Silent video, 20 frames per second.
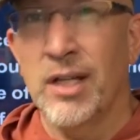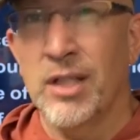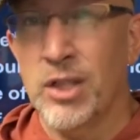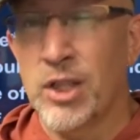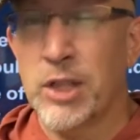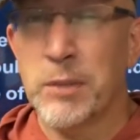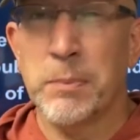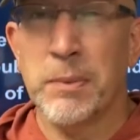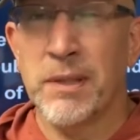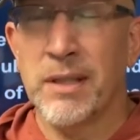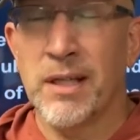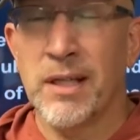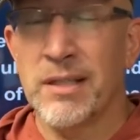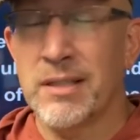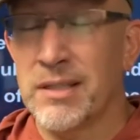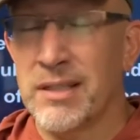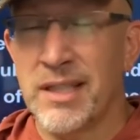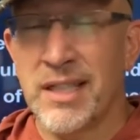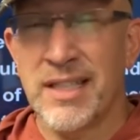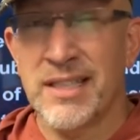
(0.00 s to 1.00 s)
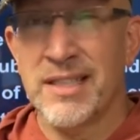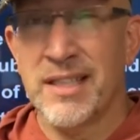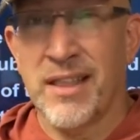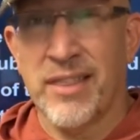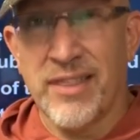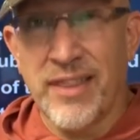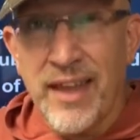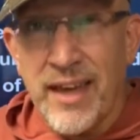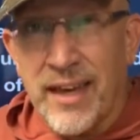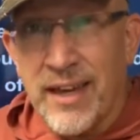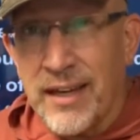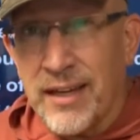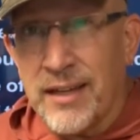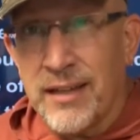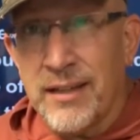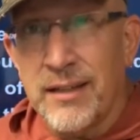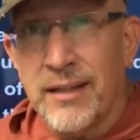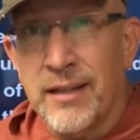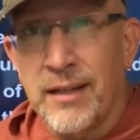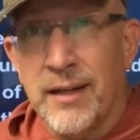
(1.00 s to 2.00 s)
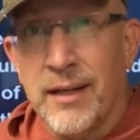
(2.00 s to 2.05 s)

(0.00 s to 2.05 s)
just because it's a thing